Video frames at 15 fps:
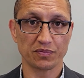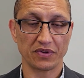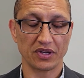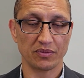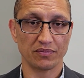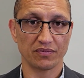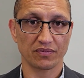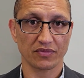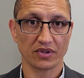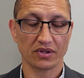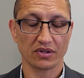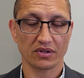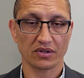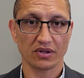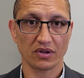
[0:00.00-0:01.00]
I'm
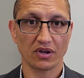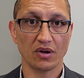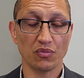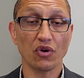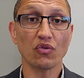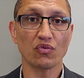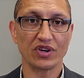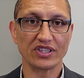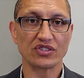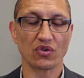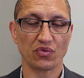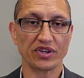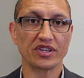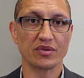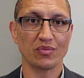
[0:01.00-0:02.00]
not really
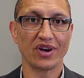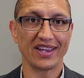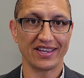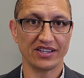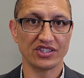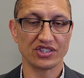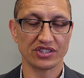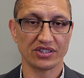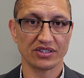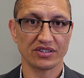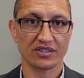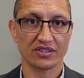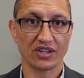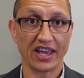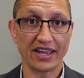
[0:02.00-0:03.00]
directing my energy
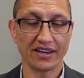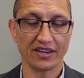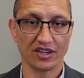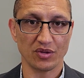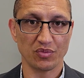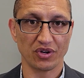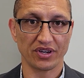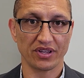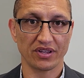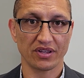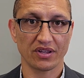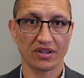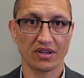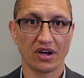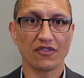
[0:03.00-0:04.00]
at anybody.
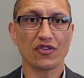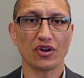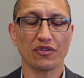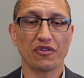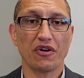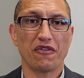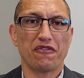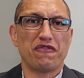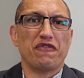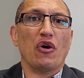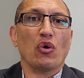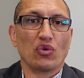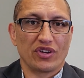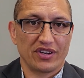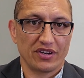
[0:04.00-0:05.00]
I've kind of
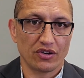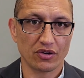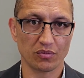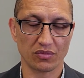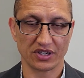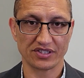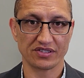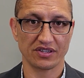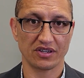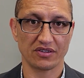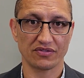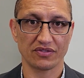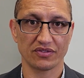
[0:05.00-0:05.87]
folded in on myself.